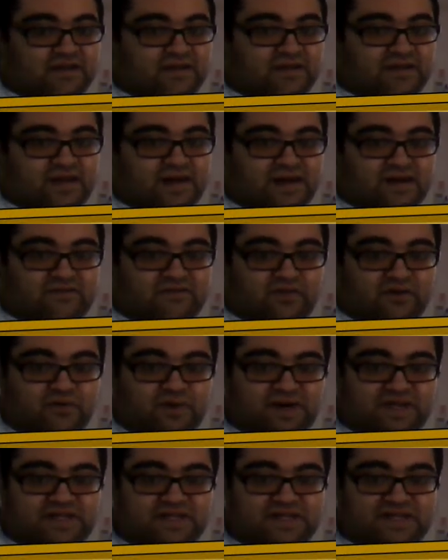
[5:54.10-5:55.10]
that the
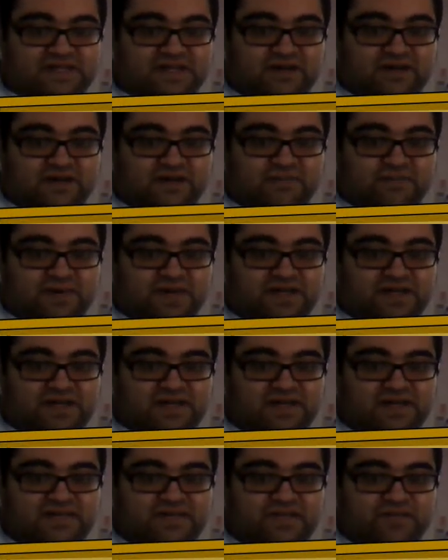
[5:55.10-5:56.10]
Walt Disney
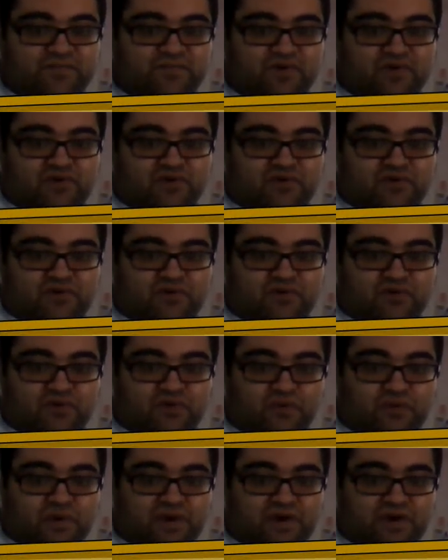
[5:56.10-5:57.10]
Company disposed to
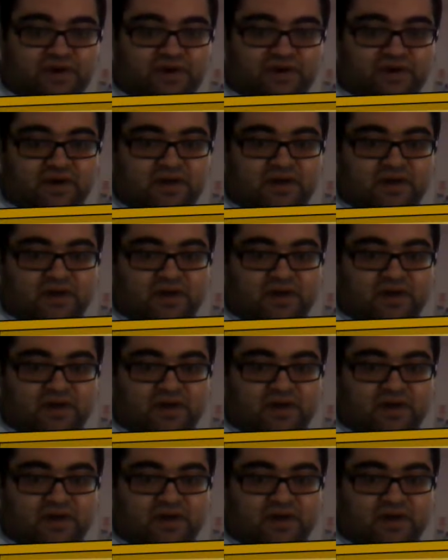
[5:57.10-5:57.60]
war